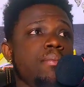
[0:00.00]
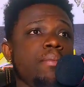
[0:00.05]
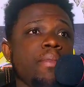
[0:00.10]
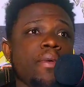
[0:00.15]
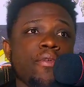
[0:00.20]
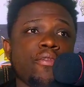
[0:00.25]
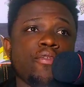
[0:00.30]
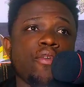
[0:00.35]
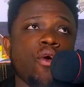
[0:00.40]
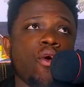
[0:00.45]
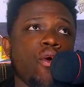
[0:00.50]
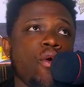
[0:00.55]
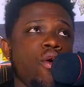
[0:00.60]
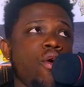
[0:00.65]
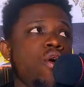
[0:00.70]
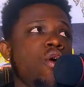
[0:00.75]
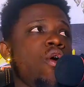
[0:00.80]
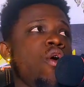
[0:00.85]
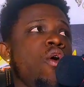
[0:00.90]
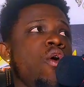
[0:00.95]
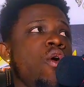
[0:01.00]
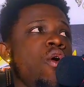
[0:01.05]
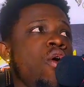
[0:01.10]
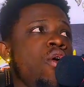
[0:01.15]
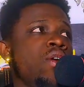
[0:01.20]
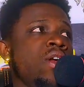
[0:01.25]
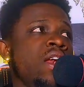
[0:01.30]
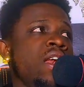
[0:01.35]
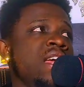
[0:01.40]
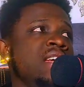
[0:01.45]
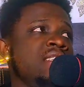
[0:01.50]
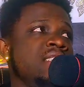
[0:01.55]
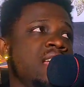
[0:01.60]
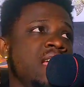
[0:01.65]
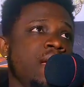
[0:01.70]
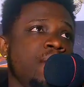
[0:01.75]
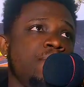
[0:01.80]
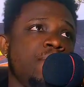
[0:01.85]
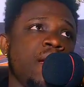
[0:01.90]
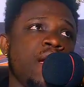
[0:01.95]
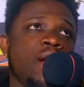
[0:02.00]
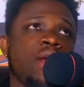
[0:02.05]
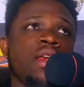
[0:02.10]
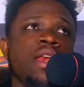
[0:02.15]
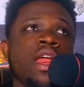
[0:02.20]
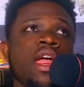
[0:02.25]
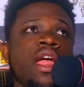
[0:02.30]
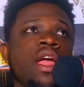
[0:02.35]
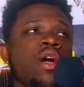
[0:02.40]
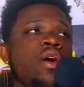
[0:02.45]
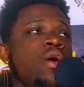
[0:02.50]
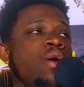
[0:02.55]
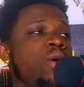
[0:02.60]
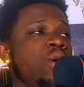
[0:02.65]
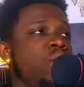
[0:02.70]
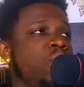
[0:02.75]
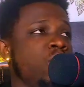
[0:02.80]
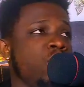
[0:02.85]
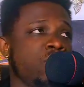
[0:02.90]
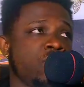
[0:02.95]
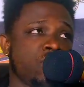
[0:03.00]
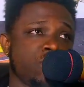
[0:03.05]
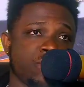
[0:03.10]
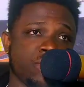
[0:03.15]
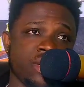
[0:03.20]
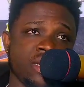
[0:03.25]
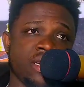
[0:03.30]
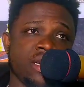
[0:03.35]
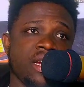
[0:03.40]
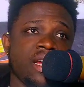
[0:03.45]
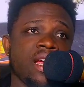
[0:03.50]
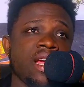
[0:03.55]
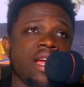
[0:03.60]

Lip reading: before or on, let's say, Pioneer or Green.